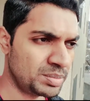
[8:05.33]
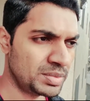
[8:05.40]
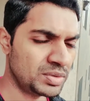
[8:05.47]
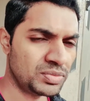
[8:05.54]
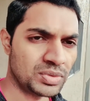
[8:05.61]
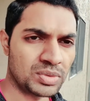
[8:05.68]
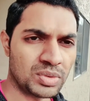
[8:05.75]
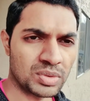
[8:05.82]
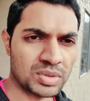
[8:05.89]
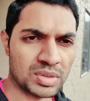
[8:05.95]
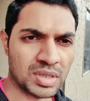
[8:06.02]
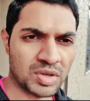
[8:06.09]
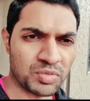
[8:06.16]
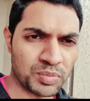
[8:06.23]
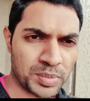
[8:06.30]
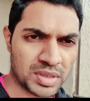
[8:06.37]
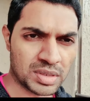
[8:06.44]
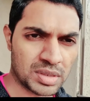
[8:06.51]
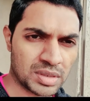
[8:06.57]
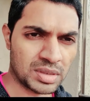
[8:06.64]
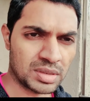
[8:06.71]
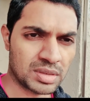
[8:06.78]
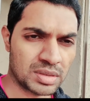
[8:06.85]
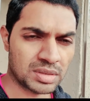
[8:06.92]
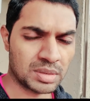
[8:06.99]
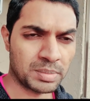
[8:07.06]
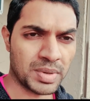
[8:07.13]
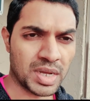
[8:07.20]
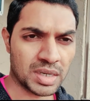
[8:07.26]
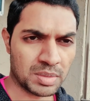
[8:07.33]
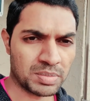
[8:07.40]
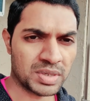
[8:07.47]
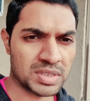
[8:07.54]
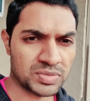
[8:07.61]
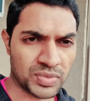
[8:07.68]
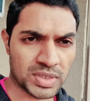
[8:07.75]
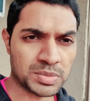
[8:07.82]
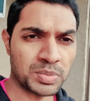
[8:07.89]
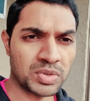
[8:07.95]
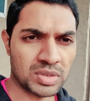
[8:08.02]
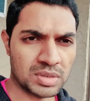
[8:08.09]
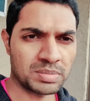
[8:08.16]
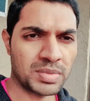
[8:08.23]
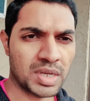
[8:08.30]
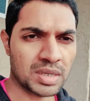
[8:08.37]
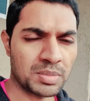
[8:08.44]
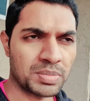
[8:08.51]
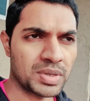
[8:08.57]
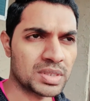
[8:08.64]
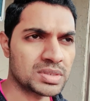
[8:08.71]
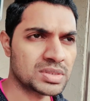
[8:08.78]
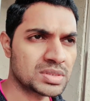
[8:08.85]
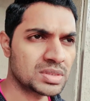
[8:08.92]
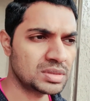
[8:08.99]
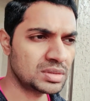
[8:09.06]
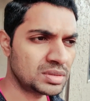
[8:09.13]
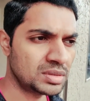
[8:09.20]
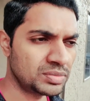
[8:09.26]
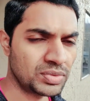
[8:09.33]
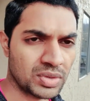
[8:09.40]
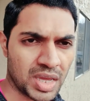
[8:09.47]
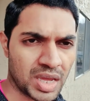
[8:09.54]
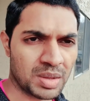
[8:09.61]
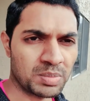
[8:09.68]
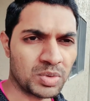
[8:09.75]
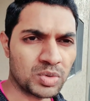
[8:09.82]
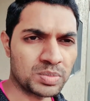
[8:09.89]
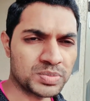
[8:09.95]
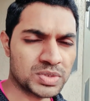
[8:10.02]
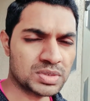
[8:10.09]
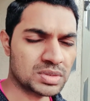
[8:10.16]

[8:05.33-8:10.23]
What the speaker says: you go to the FB marketplace, Facebook marketplace for Kamloops,